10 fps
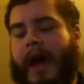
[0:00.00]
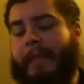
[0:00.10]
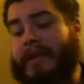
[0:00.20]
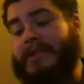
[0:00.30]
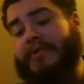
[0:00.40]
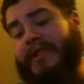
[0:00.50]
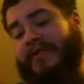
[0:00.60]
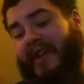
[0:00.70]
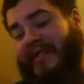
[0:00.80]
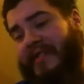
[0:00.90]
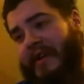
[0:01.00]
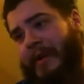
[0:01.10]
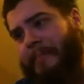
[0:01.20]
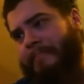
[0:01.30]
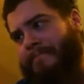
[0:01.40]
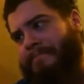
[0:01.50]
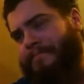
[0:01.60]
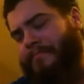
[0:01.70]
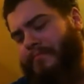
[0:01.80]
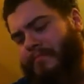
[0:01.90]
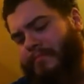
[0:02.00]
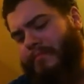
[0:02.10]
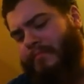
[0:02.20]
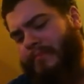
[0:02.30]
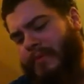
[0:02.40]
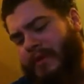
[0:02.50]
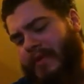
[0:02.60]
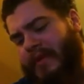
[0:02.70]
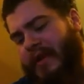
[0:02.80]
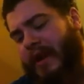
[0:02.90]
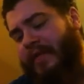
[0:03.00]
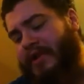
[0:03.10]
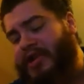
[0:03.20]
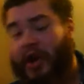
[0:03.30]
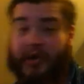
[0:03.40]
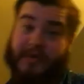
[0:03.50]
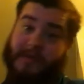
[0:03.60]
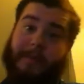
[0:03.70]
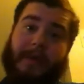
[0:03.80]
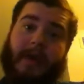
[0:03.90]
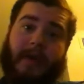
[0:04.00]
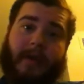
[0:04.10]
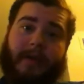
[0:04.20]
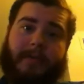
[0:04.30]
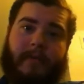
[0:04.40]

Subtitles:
I'm not so interested in it. You see, none of us chose to be here.